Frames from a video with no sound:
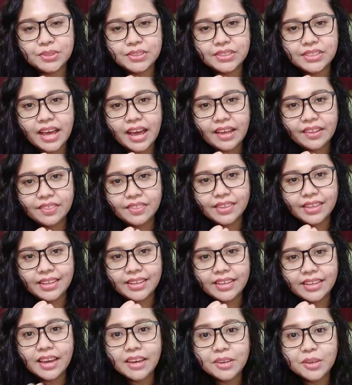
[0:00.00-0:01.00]
was at the
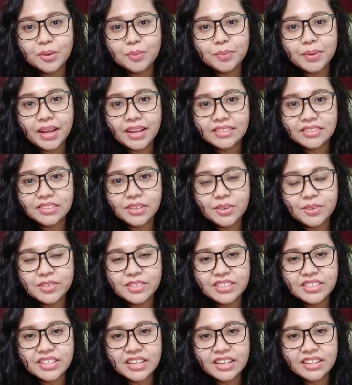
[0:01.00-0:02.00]
Keio Plaza
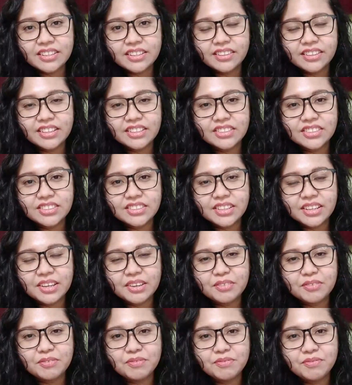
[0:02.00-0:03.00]
Hotel. That's
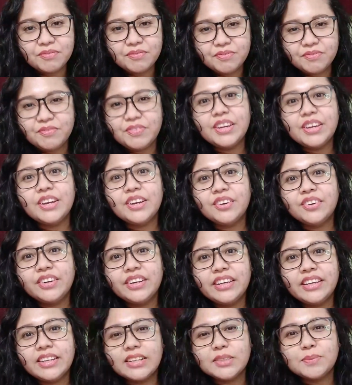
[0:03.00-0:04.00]
a
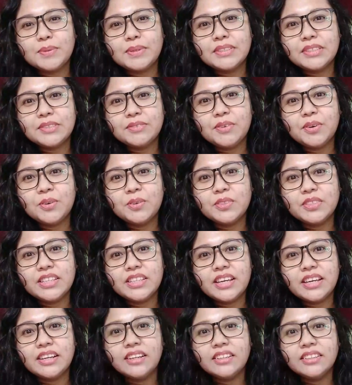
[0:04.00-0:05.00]
very expensive
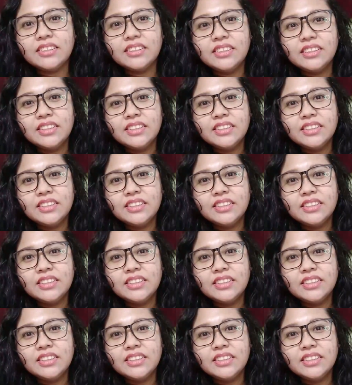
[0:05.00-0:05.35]
hotel.